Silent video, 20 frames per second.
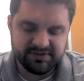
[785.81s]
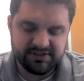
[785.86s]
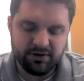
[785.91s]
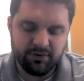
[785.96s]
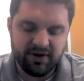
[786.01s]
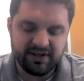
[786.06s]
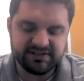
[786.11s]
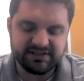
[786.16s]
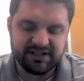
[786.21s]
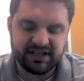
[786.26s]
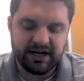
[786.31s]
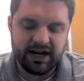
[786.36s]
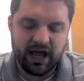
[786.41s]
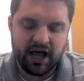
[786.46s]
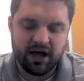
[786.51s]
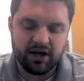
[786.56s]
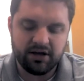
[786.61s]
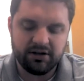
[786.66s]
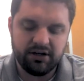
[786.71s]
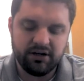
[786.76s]
Suez
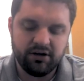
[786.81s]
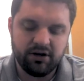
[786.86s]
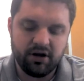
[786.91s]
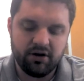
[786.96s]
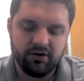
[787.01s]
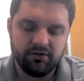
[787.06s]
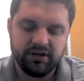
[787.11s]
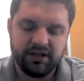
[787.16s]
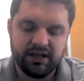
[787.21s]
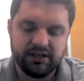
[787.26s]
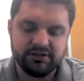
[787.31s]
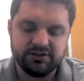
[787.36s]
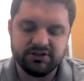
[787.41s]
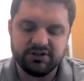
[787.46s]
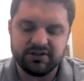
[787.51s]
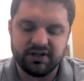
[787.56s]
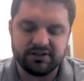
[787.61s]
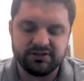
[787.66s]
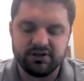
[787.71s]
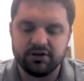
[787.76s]
Canal, and again,
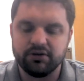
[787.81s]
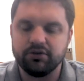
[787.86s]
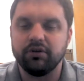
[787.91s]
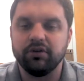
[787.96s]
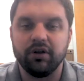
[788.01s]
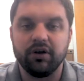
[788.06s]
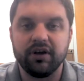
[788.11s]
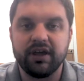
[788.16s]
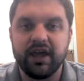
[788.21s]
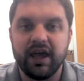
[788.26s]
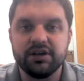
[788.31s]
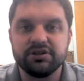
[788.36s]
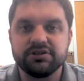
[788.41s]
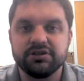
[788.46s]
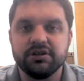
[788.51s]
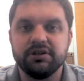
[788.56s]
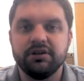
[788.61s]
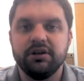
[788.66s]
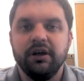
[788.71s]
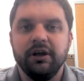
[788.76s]
just a general
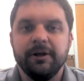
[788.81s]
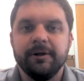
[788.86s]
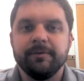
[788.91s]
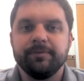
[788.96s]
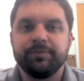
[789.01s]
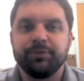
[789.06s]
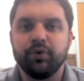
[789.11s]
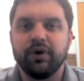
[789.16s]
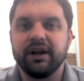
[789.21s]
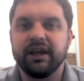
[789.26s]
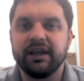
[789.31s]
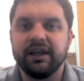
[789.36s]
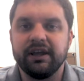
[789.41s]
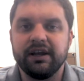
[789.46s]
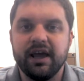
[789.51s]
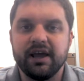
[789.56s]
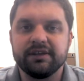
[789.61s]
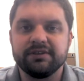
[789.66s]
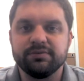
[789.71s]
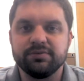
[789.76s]
location, what it
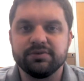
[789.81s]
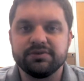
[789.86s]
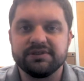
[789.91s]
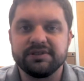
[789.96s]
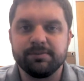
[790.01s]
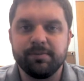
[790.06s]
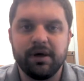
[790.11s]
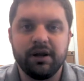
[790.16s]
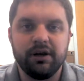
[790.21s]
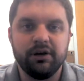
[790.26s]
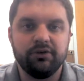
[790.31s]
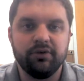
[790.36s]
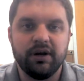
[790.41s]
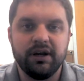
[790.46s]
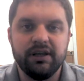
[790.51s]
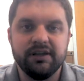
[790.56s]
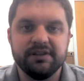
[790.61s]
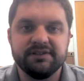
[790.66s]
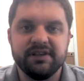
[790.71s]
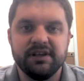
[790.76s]
connects, which is the
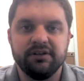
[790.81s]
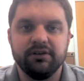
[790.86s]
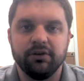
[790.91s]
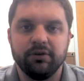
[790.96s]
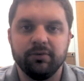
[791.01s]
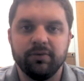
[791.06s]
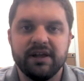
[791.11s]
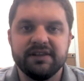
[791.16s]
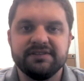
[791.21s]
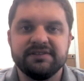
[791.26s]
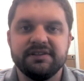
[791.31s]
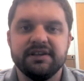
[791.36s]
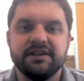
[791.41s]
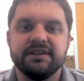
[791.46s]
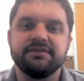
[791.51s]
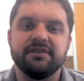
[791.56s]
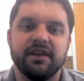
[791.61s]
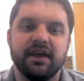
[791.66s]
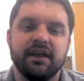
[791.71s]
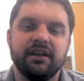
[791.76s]
Mediterranean Sea to the Red
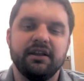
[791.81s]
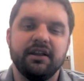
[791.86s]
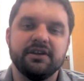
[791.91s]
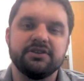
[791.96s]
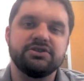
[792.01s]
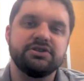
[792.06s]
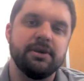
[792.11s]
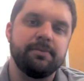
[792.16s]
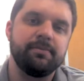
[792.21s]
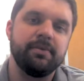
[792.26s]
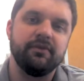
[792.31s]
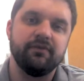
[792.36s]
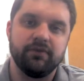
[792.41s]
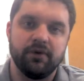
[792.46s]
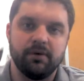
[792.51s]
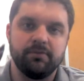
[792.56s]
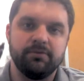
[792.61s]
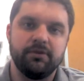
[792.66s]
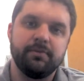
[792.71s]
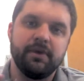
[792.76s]
Sea, so that allows shipping
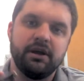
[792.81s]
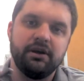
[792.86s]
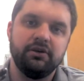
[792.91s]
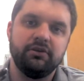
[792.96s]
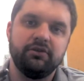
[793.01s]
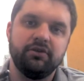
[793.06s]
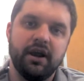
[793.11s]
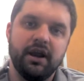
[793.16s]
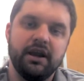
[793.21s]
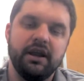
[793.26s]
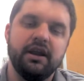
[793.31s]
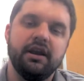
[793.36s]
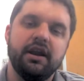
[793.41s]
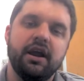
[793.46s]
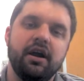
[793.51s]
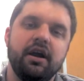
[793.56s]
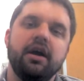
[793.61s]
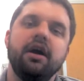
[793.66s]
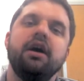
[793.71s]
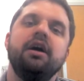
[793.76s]
from the Mediterranean
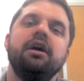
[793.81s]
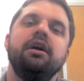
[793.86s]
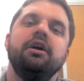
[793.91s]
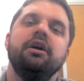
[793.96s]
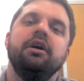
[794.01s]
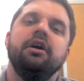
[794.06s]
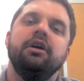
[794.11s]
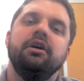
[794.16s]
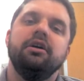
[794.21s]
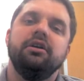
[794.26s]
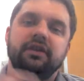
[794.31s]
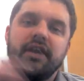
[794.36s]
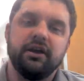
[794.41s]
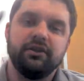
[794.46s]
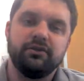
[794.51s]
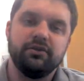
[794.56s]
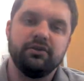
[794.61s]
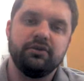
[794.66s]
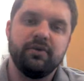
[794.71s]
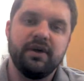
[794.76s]
area
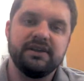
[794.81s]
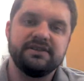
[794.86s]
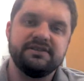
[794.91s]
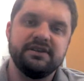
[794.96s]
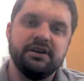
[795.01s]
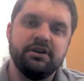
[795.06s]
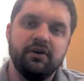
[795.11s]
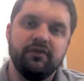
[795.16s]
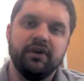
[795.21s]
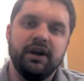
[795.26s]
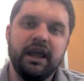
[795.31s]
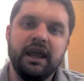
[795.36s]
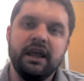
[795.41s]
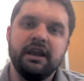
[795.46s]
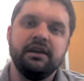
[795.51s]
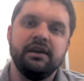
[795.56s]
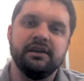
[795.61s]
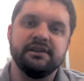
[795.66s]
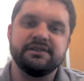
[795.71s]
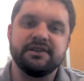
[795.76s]
down through the Red Sea and over to
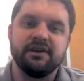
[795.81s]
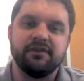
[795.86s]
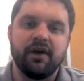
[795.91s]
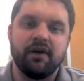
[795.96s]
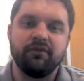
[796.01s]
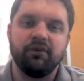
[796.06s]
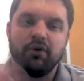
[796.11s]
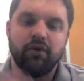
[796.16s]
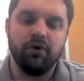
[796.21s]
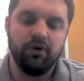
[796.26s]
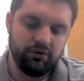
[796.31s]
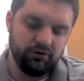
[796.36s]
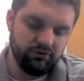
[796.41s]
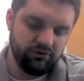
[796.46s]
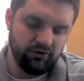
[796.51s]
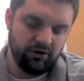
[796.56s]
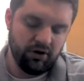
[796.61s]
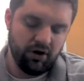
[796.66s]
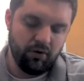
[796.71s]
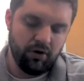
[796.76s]
India instead of having
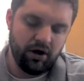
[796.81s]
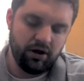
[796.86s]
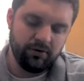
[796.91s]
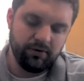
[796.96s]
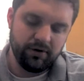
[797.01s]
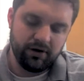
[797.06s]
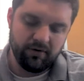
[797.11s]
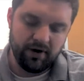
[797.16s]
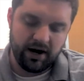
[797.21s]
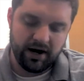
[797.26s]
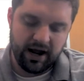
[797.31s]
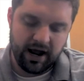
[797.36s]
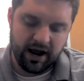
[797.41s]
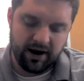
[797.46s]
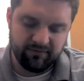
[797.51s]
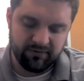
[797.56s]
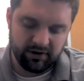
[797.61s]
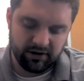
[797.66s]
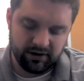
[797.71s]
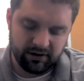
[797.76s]
to go all the way around
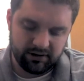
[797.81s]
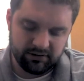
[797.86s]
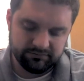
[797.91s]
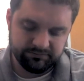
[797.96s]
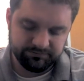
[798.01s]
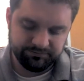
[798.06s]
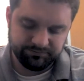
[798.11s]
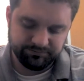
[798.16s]
Africa.